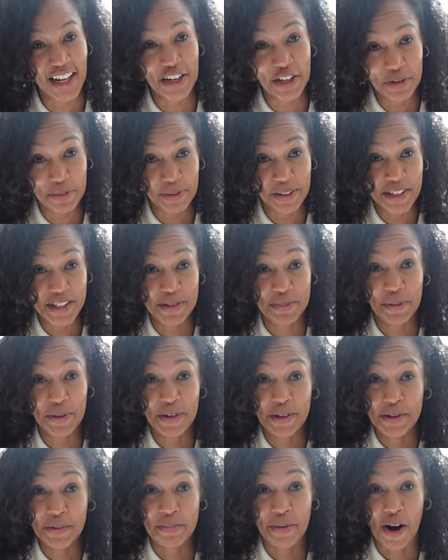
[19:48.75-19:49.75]
Can you please put
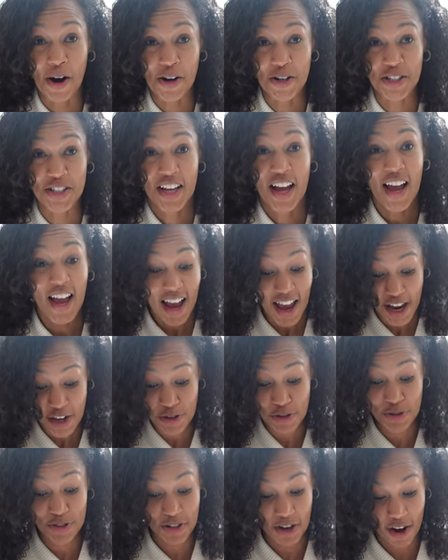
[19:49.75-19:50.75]
it in a box? And
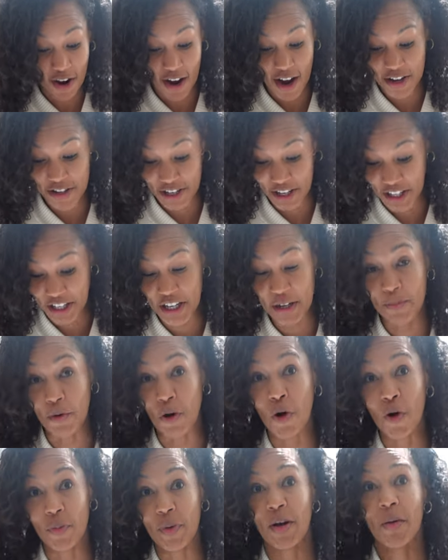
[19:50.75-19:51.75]
you saw as I came
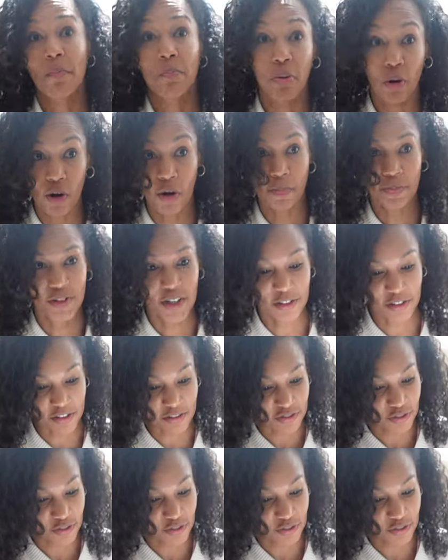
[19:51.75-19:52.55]
home, it plopped on the